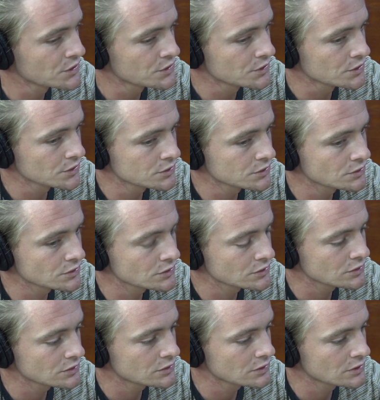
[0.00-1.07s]
funeral,
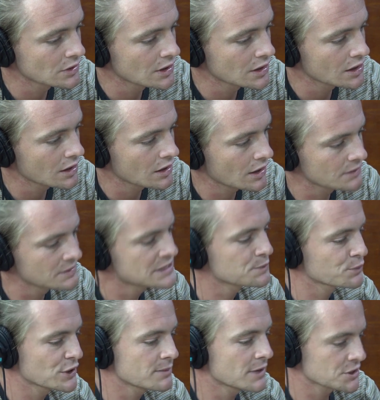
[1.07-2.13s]

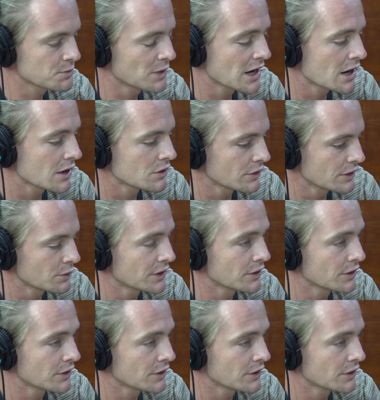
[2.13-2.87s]
he's pretty much my uncle.